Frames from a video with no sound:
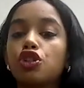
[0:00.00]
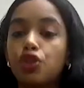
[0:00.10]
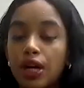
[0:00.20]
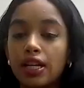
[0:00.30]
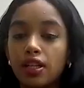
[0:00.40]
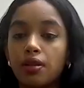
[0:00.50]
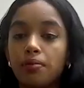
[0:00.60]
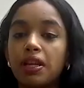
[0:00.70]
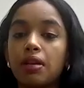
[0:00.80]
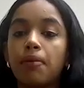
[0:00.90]
trained to
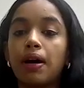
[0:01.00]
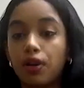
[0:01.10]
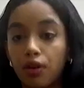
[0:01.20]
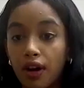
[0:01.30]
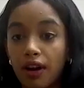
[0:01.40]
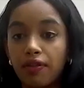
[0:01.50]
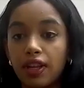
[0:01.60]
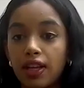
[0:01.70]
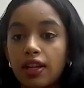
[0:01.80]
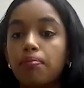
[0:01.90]
be in
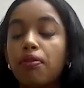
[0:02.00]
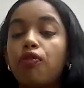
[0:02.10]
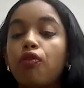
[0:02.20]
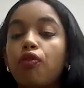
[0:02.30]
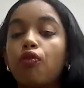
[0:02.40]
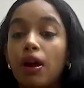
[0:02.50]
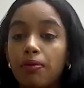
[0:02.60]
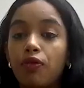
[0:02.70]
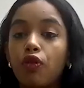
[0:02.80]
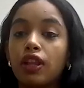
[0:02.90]
microgravity, and
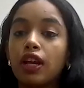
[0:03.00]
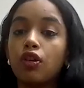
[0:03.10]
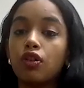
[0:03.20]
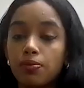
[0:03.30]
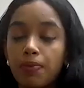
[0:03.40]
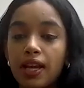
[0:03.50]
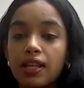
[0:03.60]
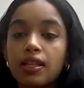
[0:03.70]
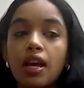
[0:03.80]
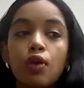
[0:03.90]
right before they go to
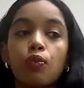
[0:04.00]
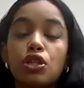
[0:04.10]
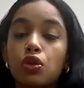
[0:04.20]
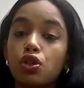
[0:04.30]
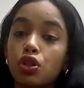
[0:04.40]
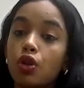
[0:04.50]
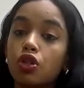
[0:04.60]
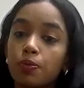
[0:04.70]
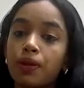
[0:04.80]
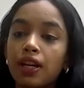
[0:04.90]
space, we use
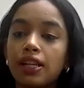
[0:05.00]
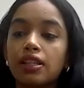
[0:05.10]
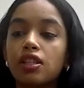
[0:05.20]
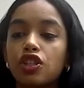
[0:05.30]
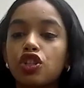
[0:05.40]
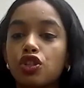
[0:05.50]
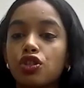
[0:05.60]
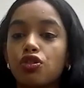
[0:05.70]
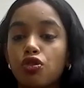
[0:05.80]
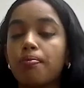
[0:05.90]
those planes to
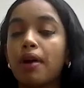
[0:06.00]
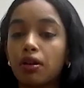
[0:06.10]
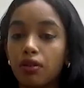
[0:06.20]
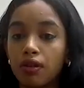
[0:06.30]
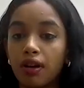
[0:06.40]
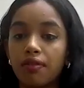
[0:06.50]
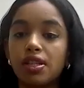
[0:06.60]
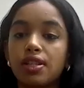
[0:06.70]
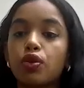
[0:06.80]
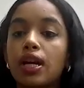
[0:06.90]
just do
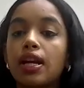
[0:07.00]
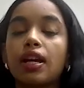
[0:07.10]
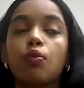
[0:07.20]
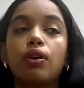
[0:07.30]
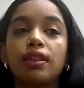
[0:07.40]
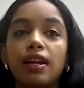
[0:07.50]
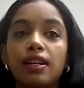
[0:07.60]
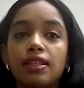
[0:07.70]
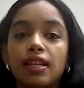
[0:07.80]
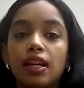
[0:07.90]
microgravity training. And what
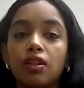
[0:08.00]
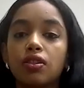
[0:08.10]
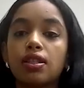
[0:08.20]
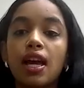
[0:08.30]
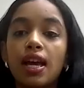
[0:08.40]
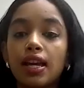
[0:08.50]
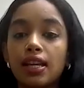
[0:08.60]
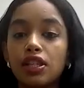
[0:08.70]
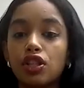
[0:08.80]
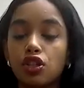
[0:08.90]
that entails
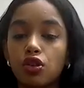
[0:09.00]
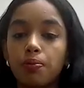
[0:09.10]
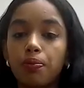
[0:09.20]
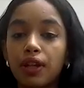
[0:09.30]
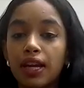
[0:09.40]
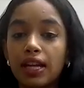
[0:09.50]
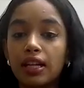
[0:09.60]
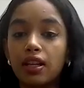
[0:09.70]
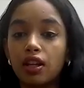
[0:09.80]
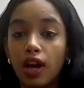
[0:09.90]
is your
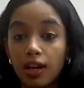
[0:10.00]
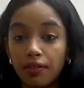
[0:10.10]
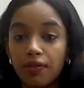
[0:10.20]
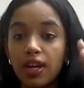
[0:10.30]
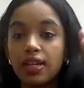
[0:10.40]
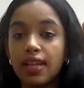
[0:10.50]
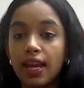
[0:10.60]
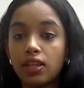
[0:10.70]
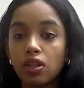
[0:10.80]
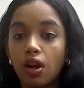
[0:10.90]
plane kind of
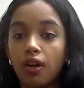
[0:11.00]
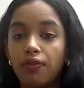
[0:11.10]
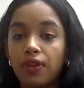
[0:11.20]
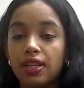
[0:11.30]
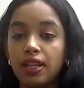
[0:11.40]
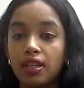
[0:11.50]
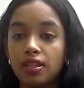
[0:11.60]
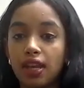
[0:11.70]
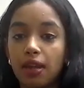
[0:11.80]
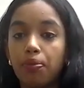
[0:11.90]
takes off, it
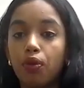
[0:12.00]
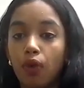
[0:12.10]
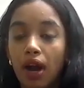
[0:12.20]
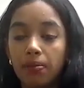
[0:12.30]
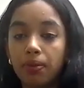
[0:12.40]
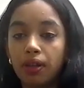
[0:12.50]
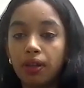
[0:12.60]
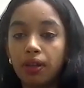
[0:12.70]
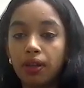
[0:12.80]
does a parabola